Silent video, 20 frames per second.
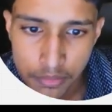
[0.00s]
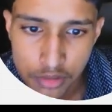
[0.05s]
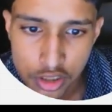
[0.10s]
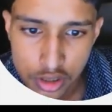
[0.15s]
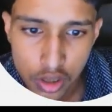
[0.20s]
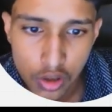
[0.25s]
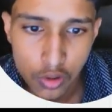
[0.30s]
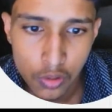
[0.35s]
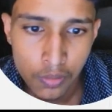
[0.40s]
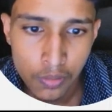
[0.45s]

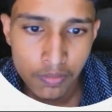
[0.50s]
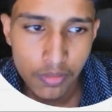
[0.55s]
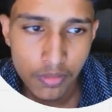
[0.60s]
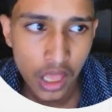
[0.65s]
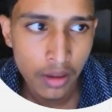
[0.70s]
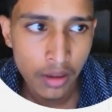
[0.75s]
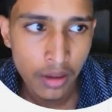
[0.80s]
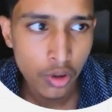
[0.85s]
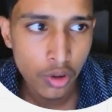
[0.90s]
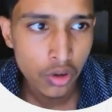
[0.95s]
So
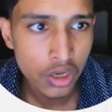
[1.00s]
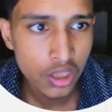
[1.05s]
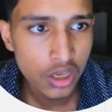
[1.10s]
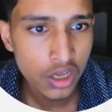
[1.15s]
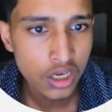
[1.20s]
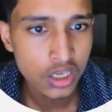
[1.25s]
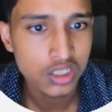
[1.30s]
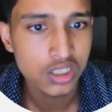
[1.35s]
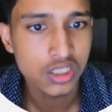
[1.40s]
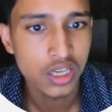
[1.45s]
I'm only
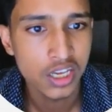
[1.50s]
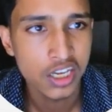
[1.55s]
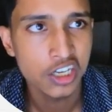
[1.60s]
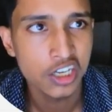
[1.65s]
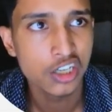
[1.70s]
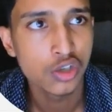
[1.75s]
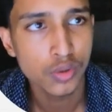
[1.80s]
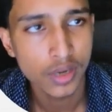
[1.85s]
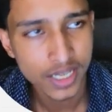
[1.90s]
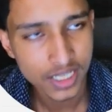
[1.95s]
going to
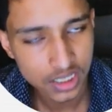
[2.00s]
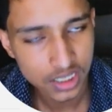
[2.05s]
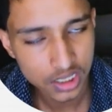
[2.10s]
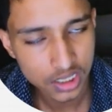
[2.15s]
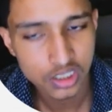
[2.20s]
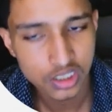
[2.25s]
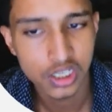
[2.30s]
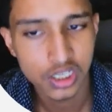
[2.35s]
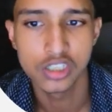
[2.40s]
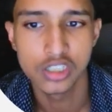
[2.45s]
say
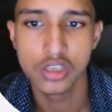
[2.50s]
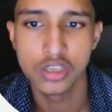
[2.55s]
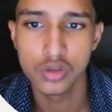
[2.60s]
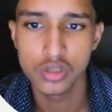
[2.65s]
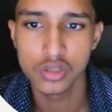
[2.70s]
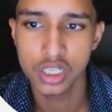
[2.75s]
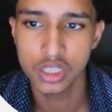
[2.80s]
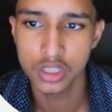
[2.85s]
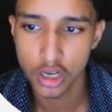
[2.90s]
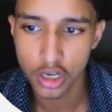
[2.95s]
26 days
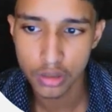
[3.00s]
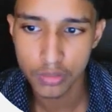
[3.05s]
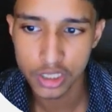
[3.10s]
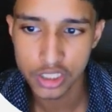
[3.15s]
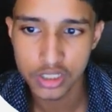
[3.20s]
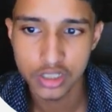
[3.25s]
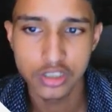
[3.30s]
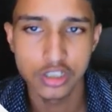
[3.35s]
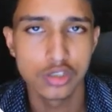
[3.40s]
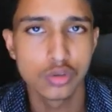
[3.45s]
you send 30
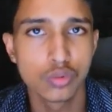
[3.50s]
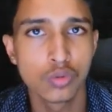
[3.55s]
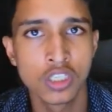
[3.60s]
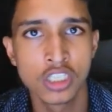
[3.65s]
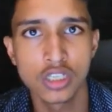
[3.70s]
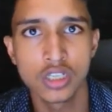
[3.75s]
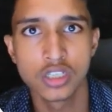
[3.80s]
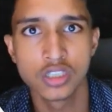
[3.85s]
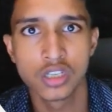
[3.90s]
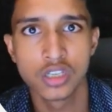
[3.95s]
messages,
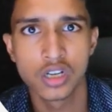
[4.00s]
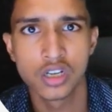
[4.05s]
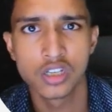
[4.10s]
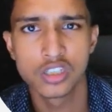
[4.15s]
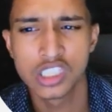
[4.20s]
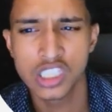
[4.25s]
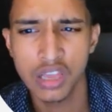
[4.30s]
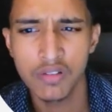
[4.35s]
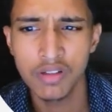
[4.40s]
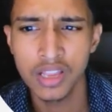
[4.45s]
which is
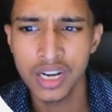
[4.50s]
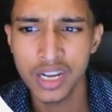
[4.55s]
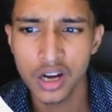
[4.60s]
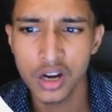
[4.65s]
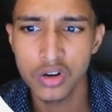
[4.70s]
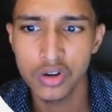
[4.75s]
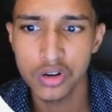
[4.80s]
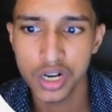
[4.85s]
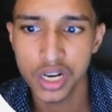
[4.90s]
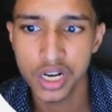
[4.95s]

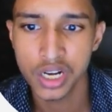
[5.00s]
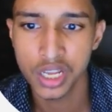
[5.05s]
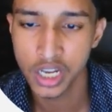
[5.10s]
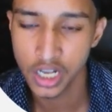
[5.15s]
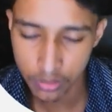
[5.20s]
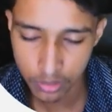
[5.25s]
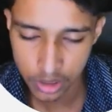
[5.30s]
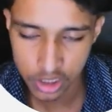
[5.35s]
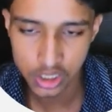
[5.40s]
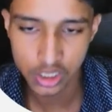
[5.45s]

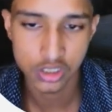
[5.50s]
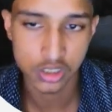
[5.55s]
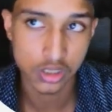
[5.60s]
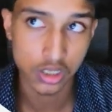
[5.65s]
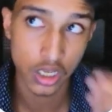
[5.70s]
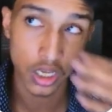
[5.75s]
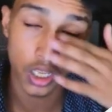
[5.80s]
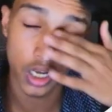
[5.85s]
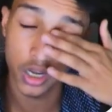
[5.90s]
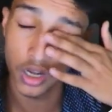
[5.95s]
780
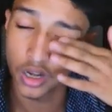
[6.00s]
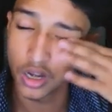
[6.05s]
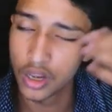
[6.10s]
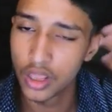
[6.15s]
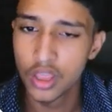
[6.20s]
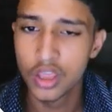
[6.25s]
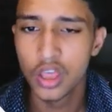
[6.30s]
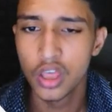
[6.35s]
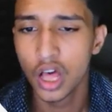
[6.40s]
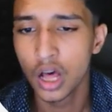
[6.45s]
messages in
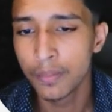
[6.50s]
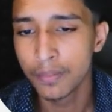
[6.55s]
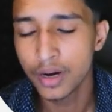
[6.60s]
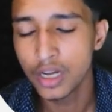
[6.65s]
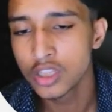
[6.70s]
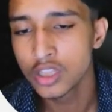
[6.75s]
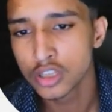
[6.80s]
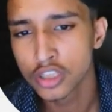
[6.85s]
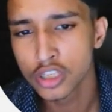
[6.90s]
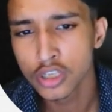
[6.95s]
a
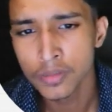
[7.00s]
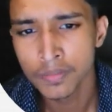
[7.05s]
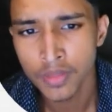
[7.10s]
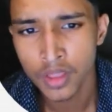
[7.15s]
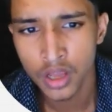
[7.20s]
month.